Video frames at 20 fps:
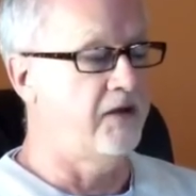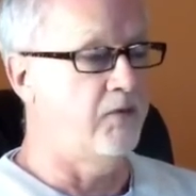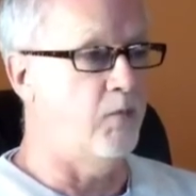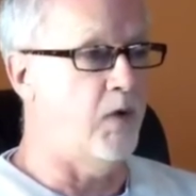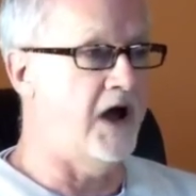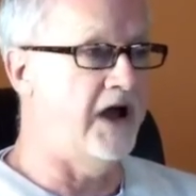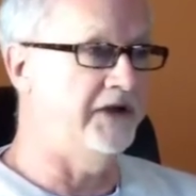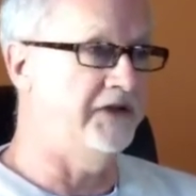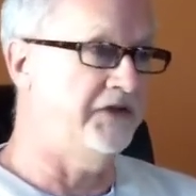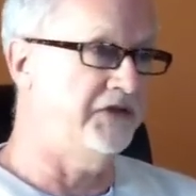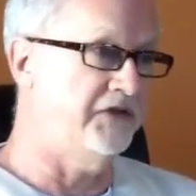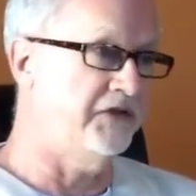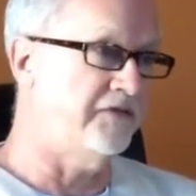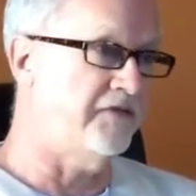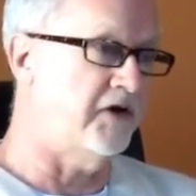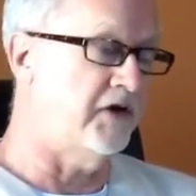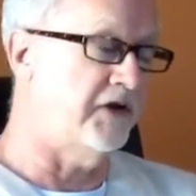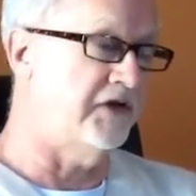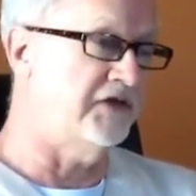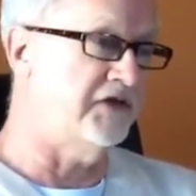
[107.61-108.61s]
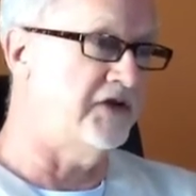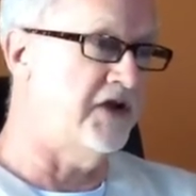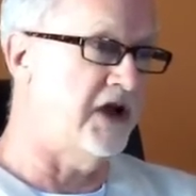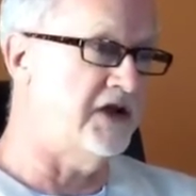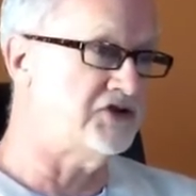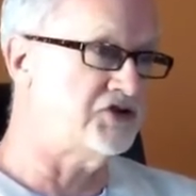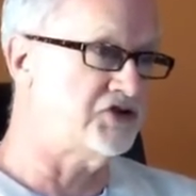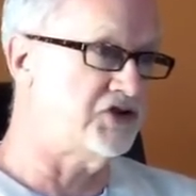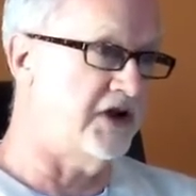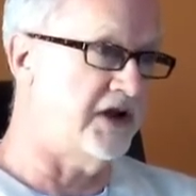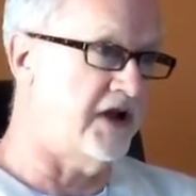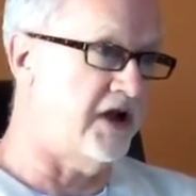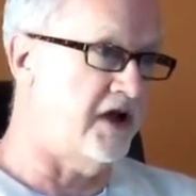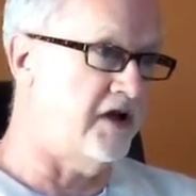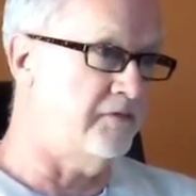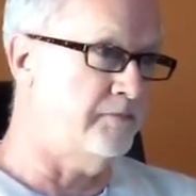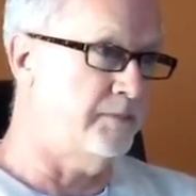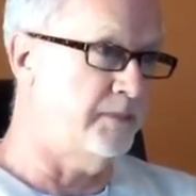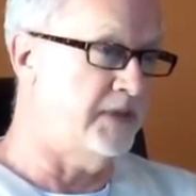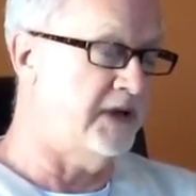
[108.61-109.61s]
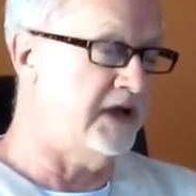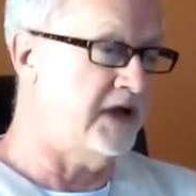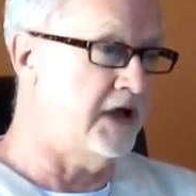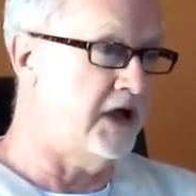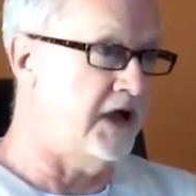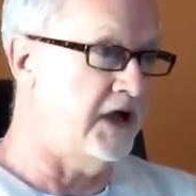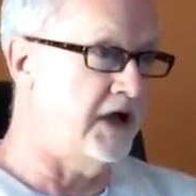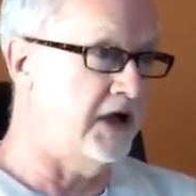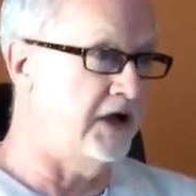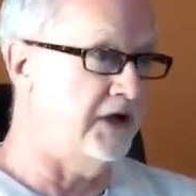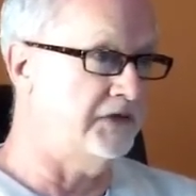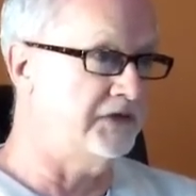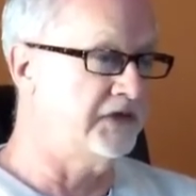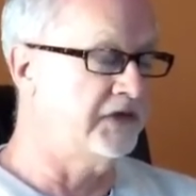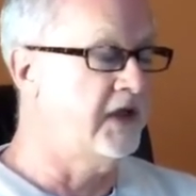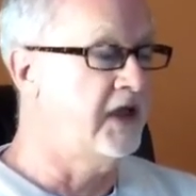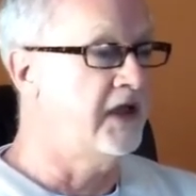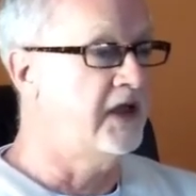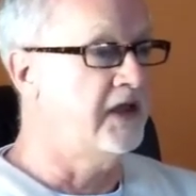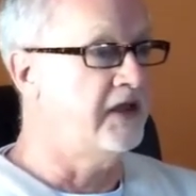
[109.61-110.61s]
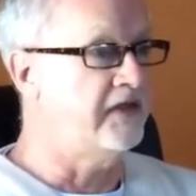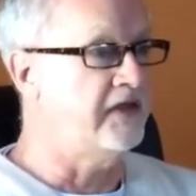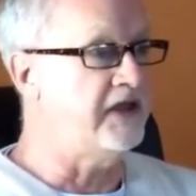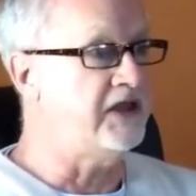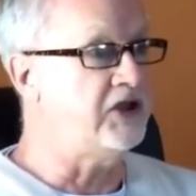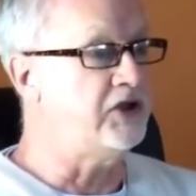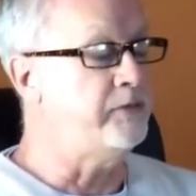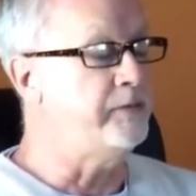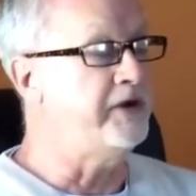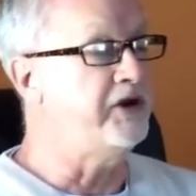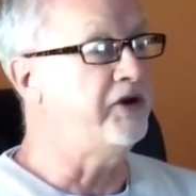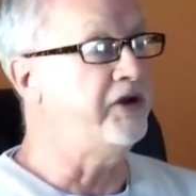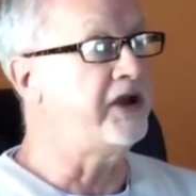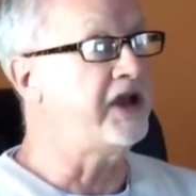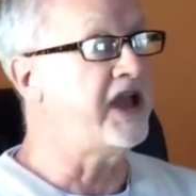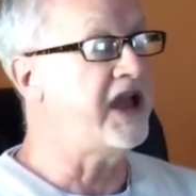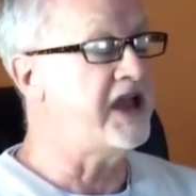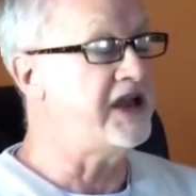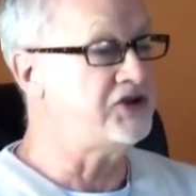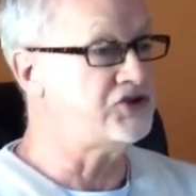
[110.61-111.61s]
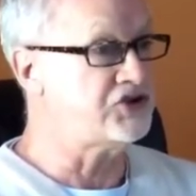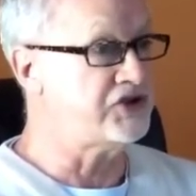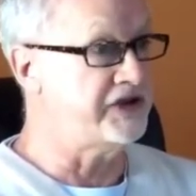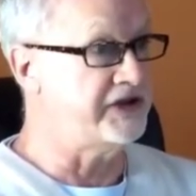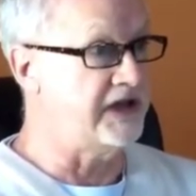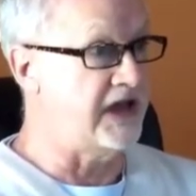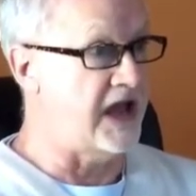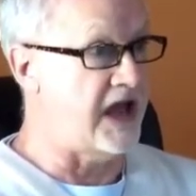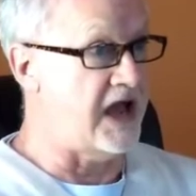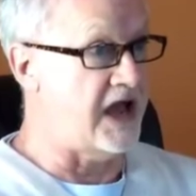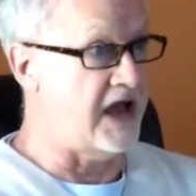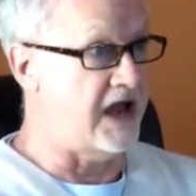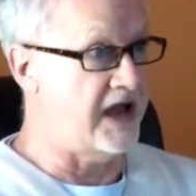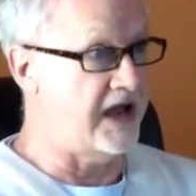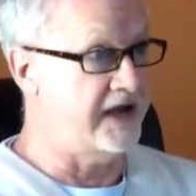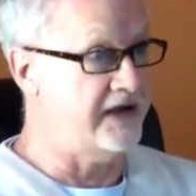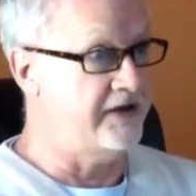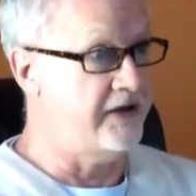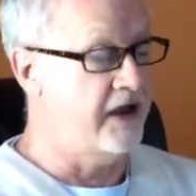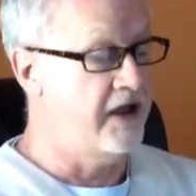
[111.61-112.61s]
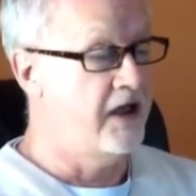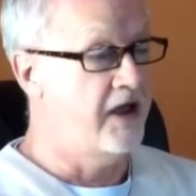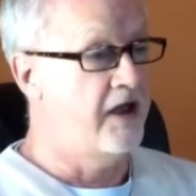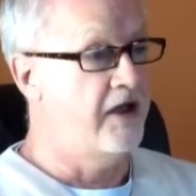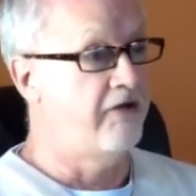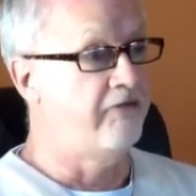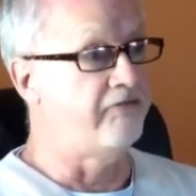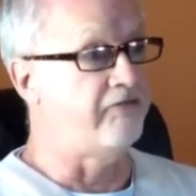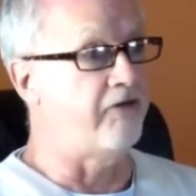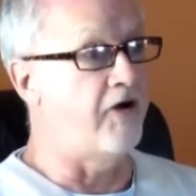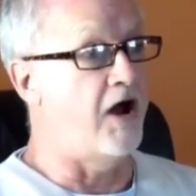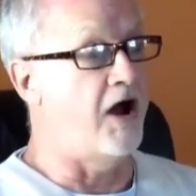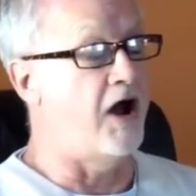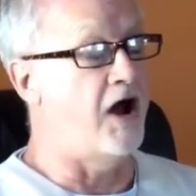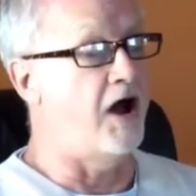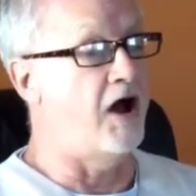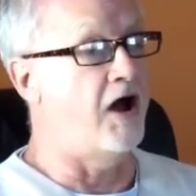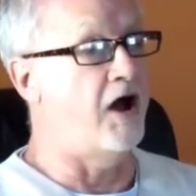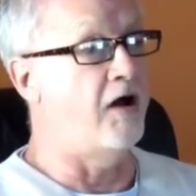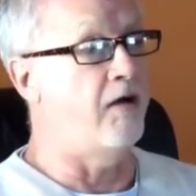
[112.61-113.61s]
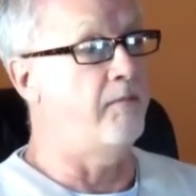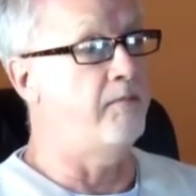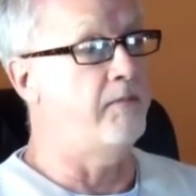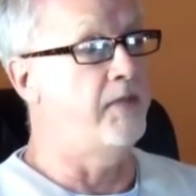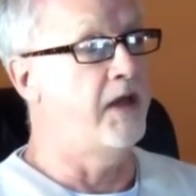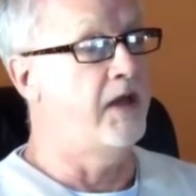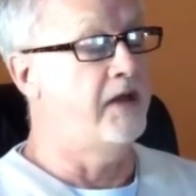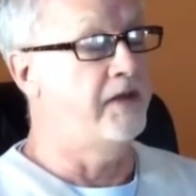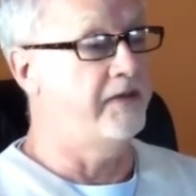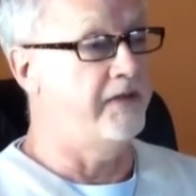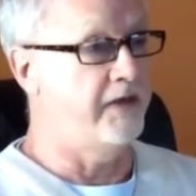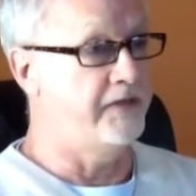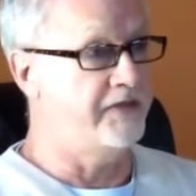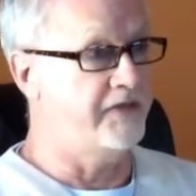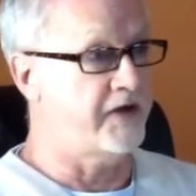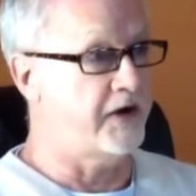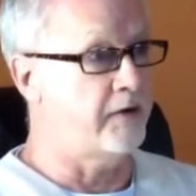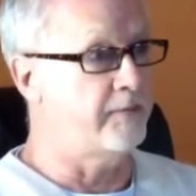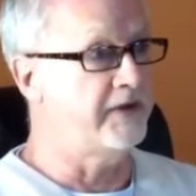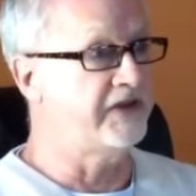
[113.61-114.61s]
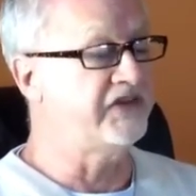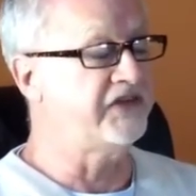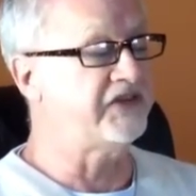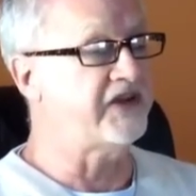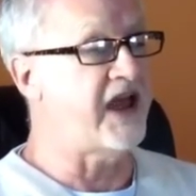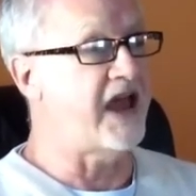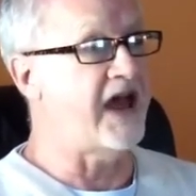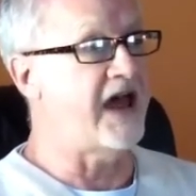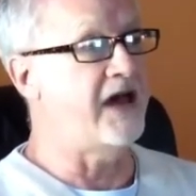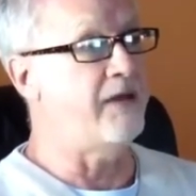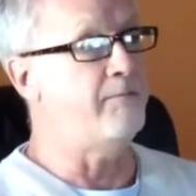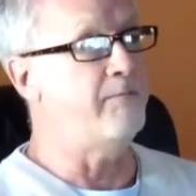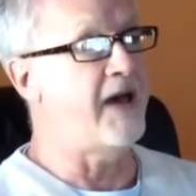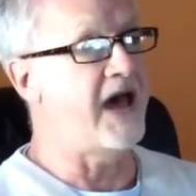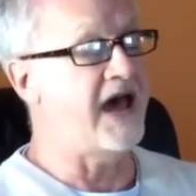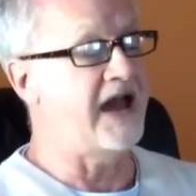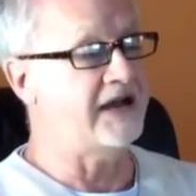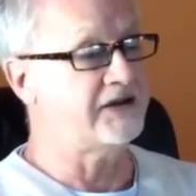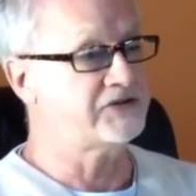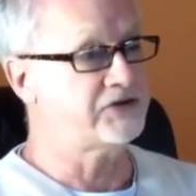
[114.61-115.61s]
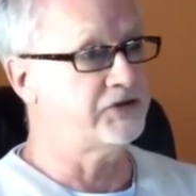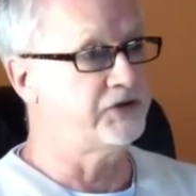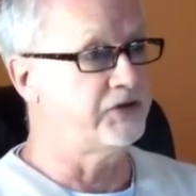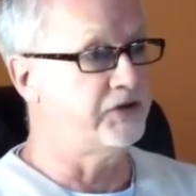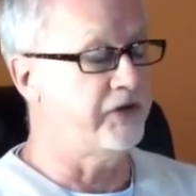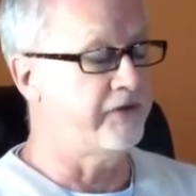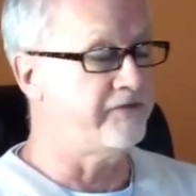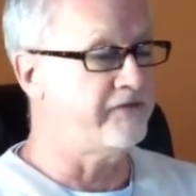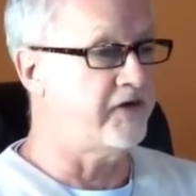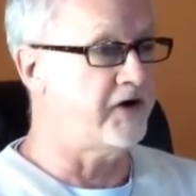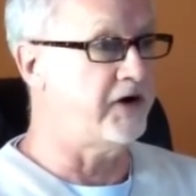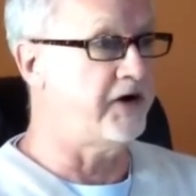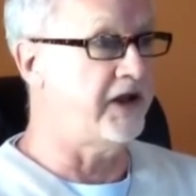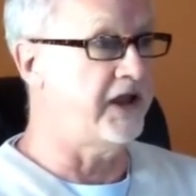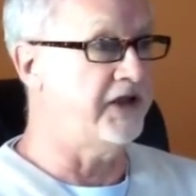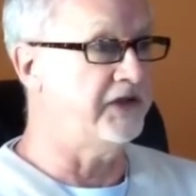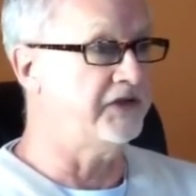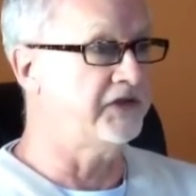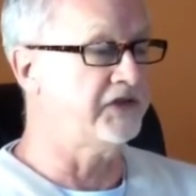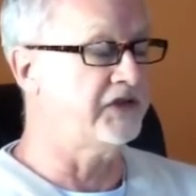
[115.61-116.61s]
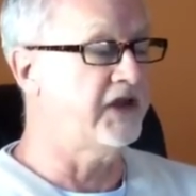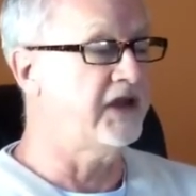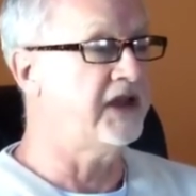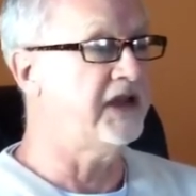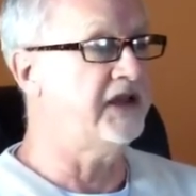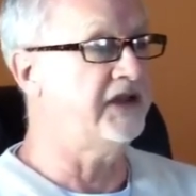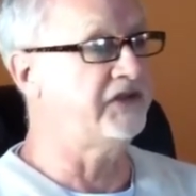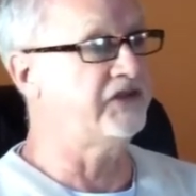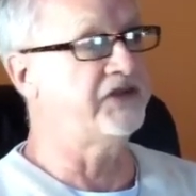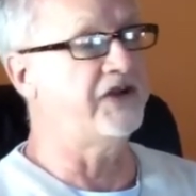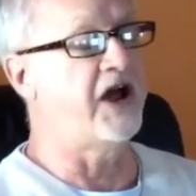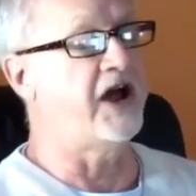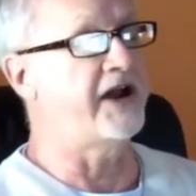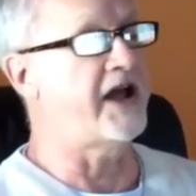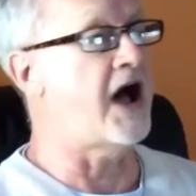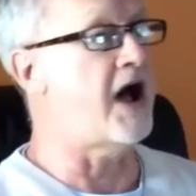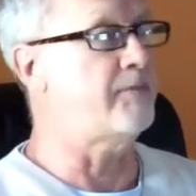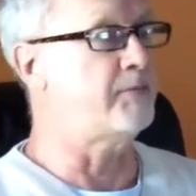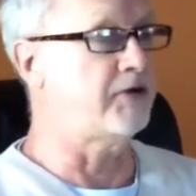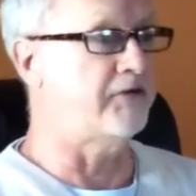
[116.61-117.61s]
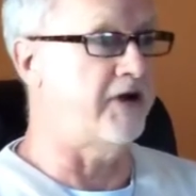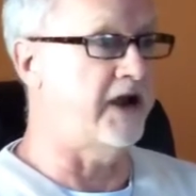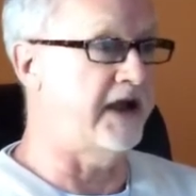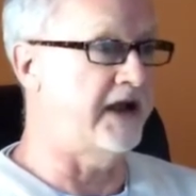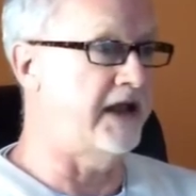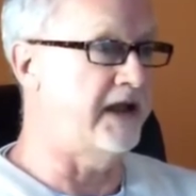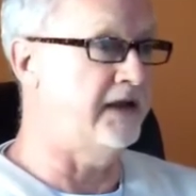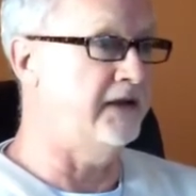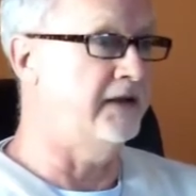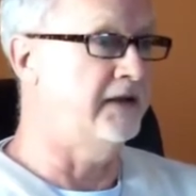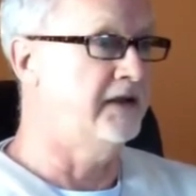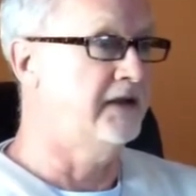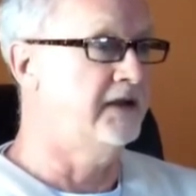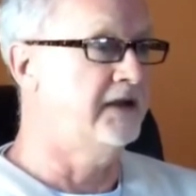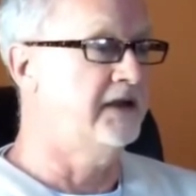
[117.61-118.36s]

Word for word: Why does the furnace not shut off? Because the communication line from the thermostat back to the furnace is not operating.